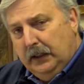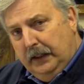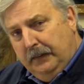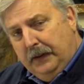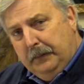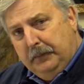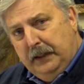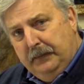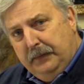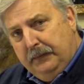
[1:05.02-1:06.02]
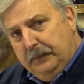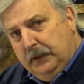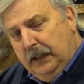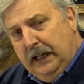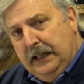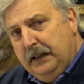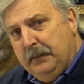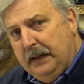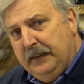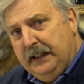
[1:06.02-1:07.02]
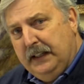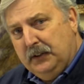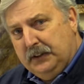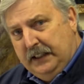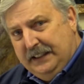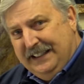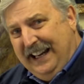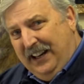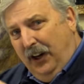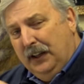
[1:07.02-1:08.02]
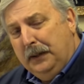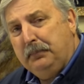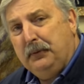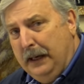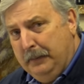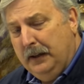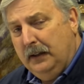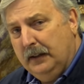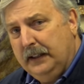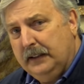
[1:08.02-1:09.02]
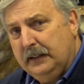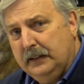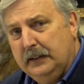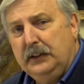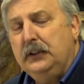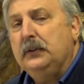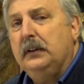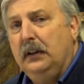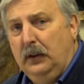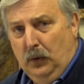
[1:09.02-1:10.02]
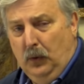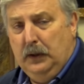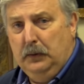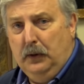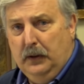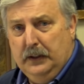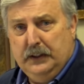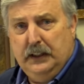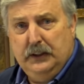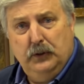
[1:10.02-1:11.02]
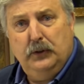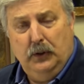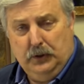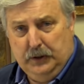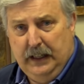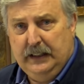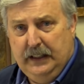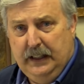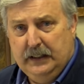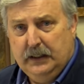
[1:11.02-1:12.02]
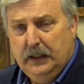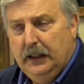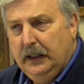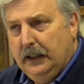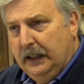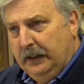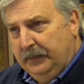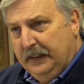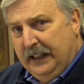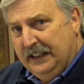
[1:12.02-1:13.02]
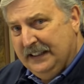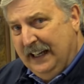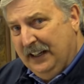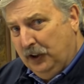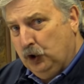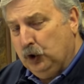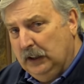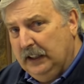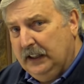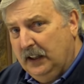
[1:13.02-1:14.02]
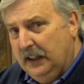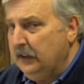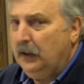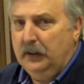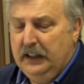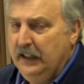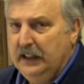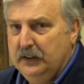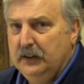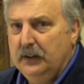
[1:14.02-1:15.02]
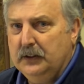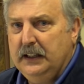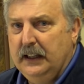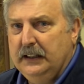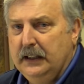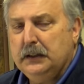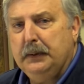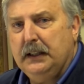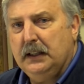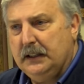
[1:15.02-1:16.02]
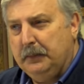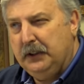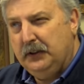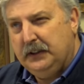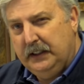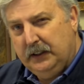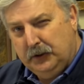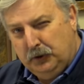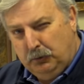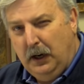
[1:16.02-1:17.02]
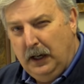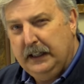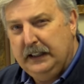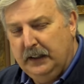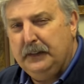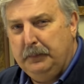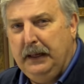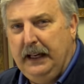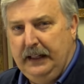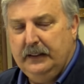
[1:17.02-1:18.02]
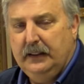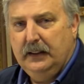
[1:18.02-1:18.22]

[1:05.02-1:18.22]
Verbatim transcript: if I'm if any of my videos that say Prima on it, you an oil artist can do those techniques. If they say acrylic on it, no, you can't do those techniques because I'm using the drying of the paint.